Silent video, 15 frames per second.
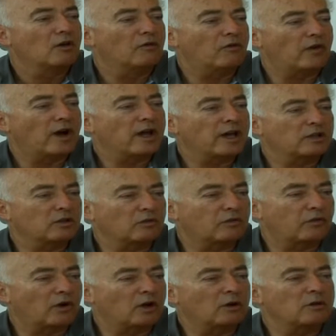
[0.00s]
via the
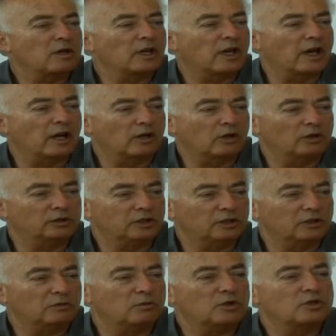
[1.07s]
following
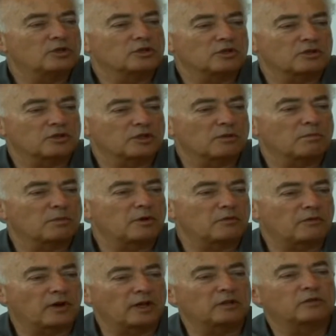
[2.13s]
algorithm, which is a
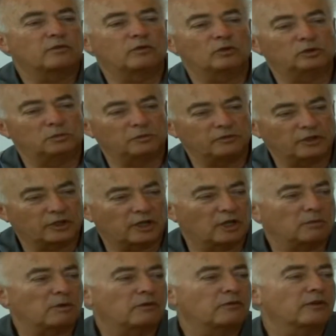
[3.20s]
simplified form of the
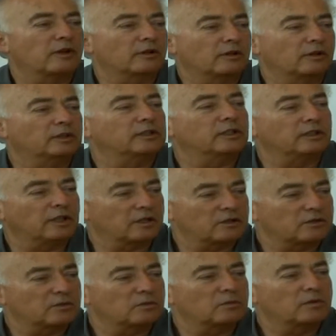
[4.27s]
Kalman filter, and
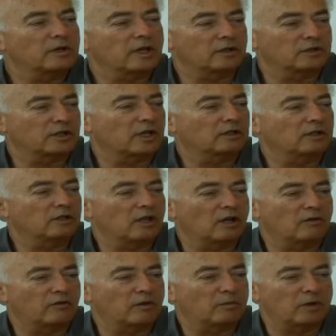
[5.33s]
that's exactly the
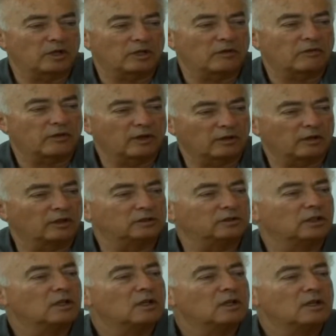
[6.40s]
alpha-beta
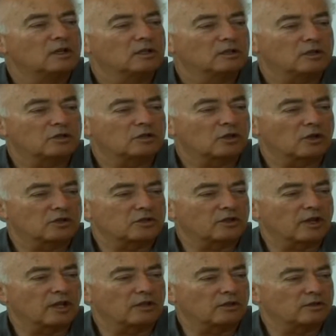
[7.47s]
filter discussed
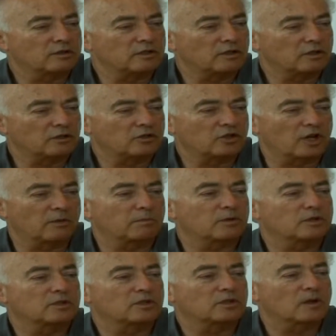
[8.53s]
later in these
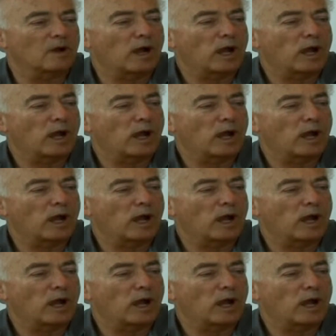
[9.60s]
chapters.